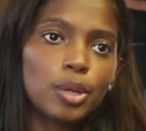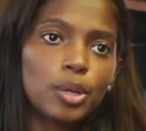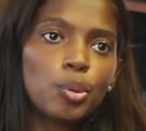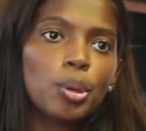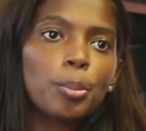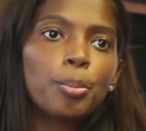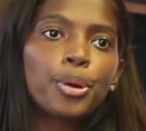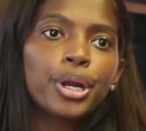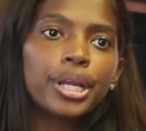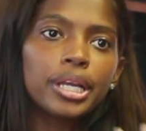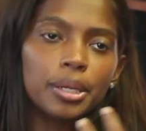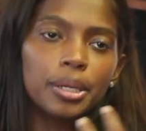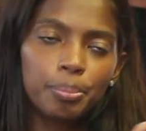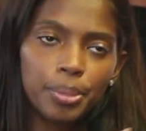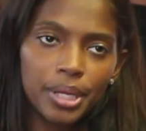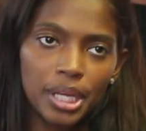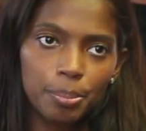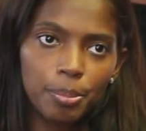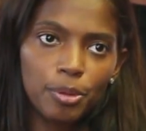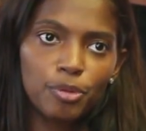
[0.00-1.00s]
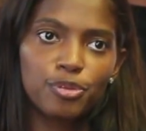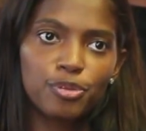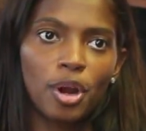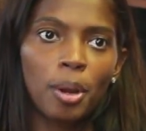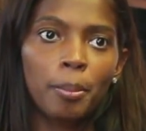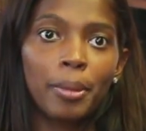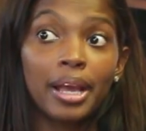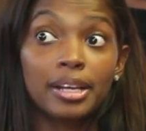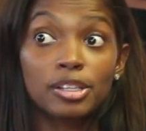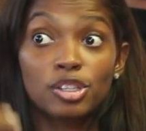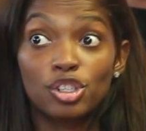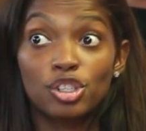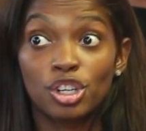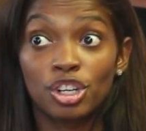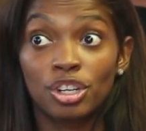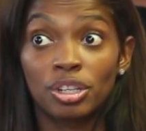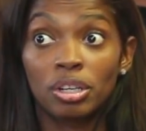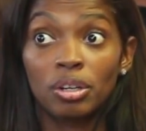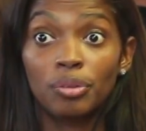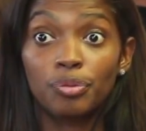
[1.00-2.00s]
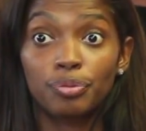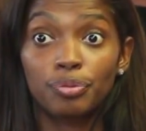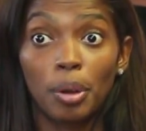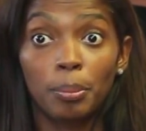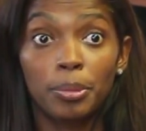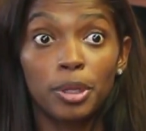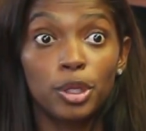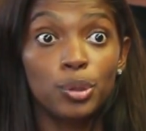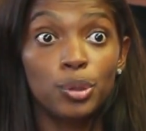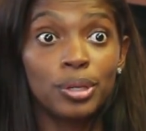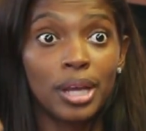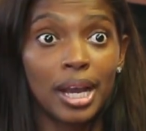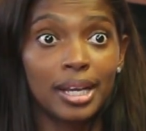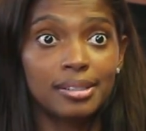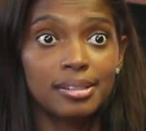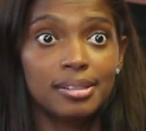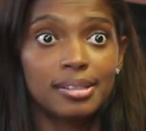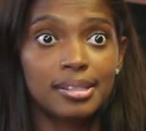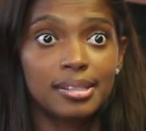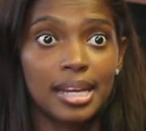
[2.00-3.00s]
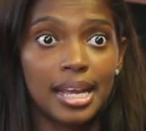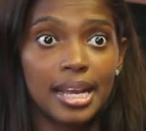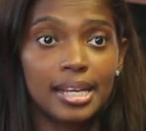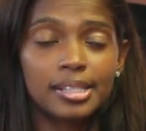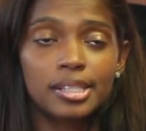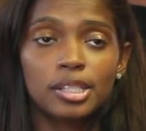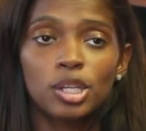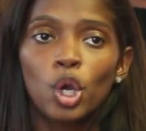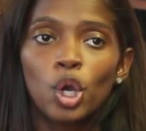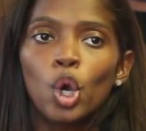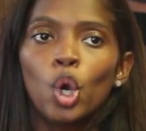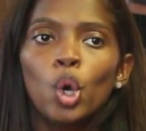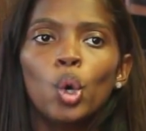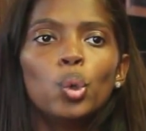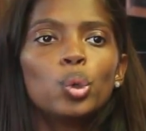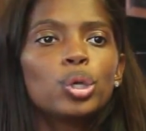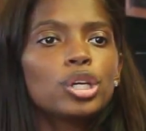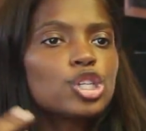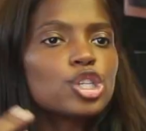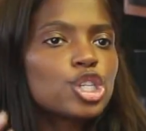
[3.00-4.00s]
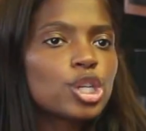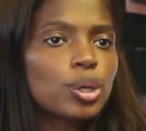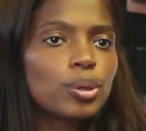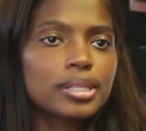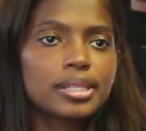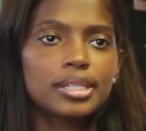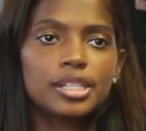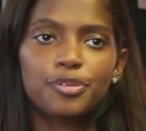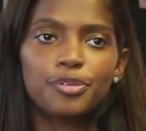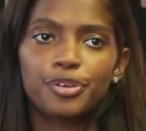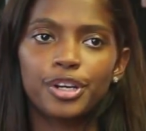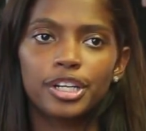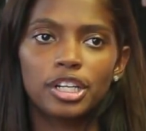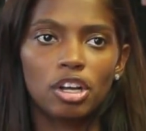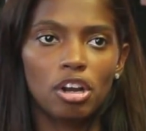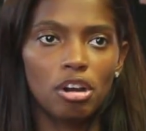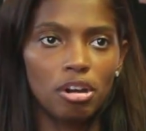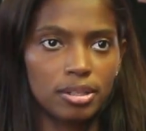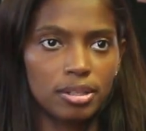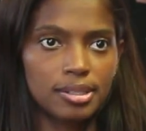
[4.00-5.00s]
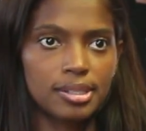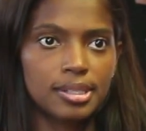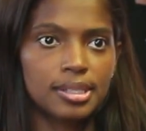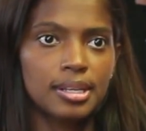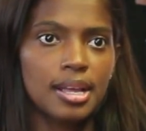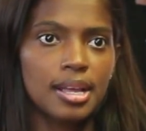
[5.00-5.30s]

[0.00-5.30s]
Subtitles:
And we bring in people from external, from the United States, who can show us different cuts.